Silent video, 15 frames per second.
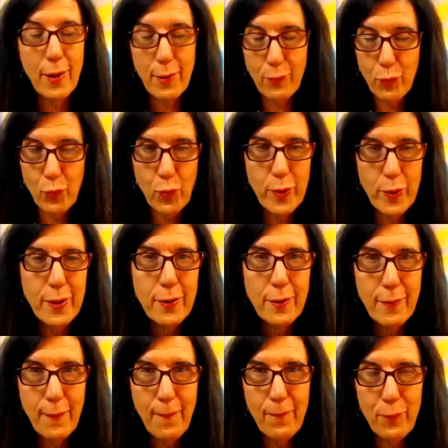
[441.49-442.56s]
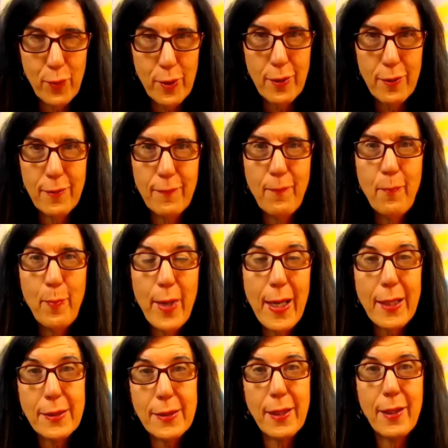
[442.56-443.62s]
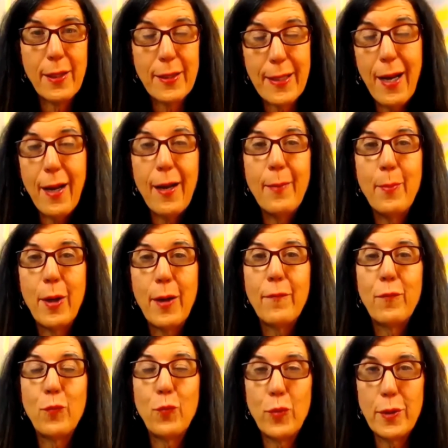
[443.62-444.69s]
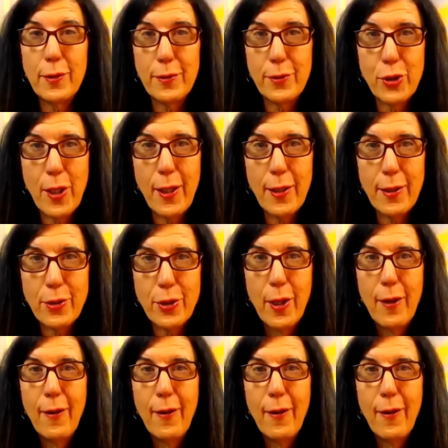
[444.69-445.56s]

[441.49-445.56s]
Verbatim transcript: a real real mess and time of real change